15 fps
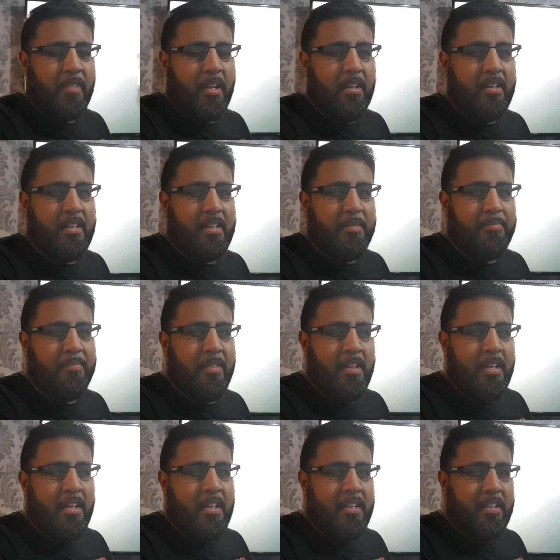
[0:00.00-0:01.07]

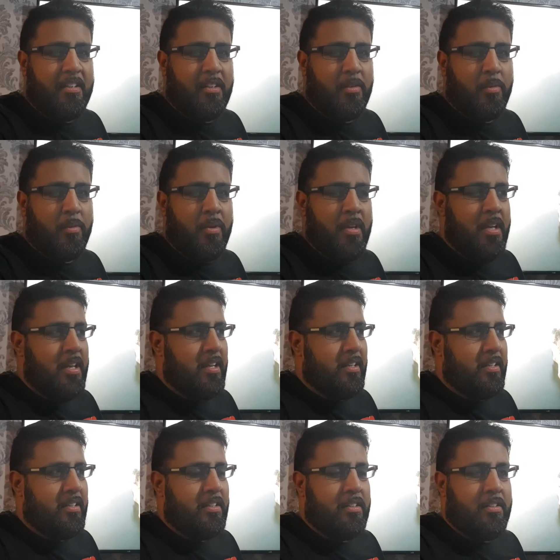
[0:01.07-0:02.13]
You know,
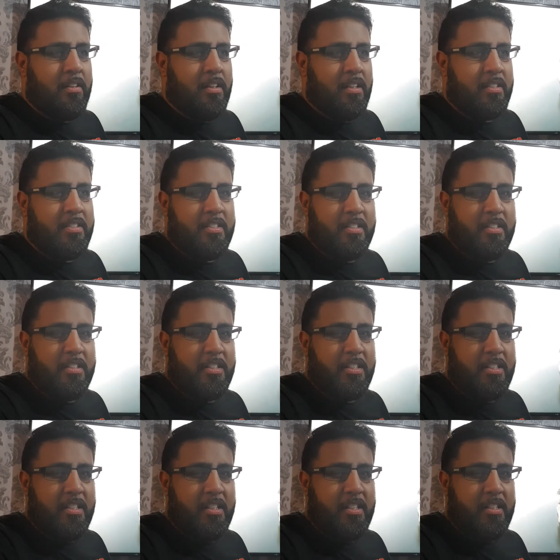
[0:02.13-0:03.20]
Naats and
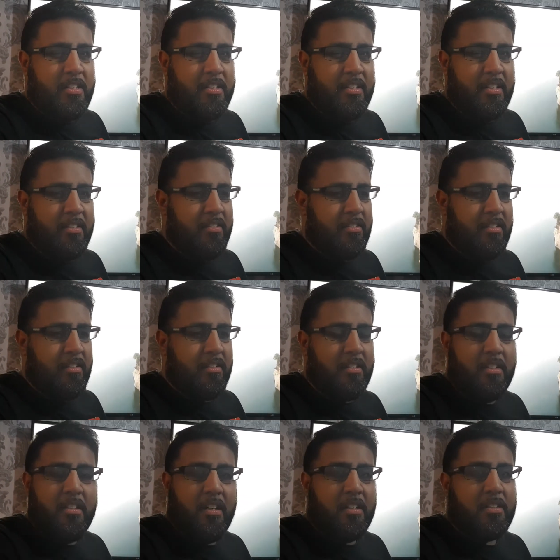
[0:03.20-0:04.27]
Nasheeds and, you know,
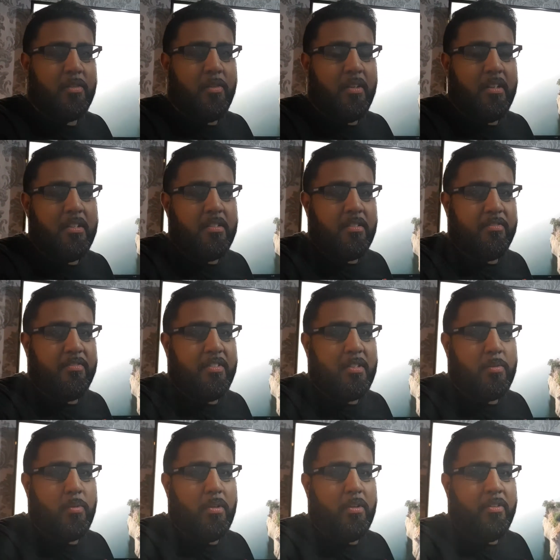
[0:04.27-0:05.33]
the Naathwans of
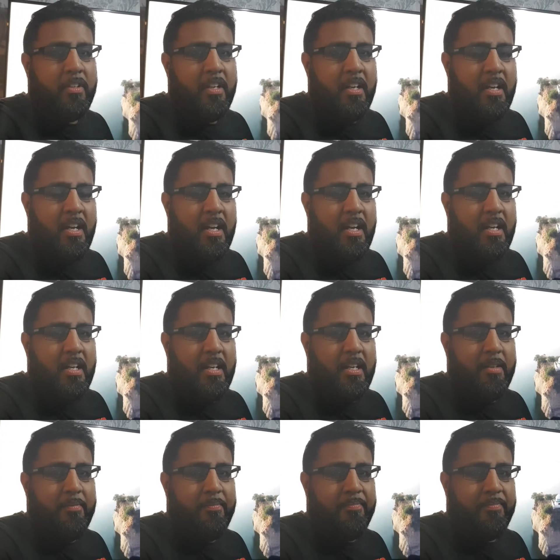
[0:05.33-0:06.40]
this world,
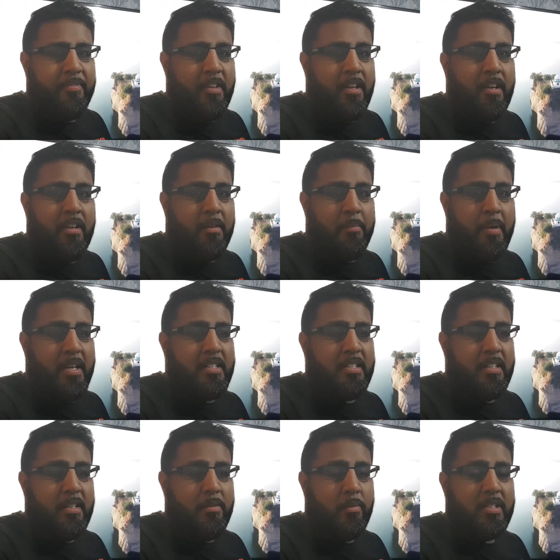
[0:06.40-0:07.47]
they are
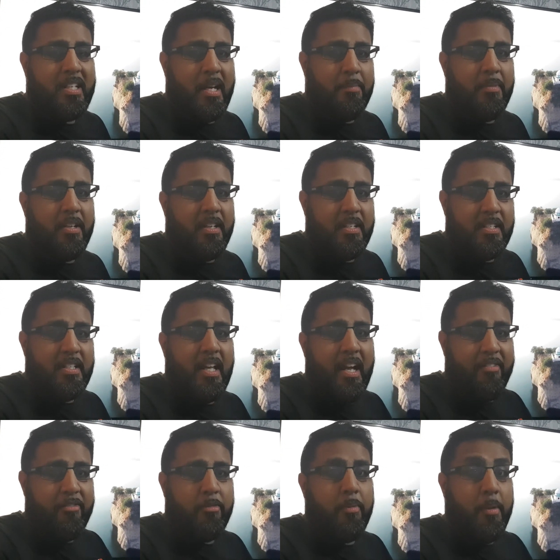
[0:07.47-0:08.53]
basically, what's happening is they
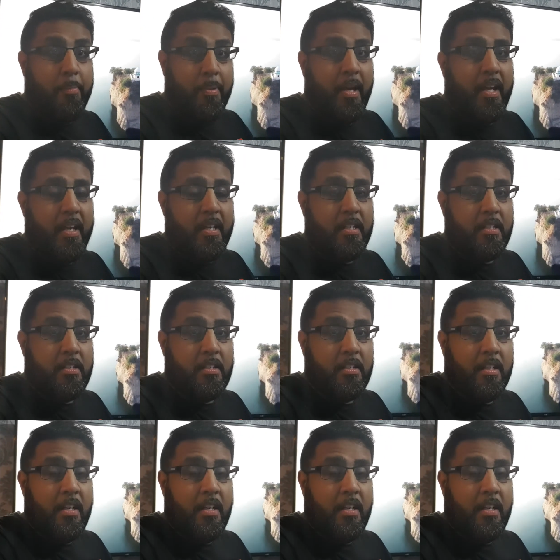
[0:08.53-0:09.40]
have to be paid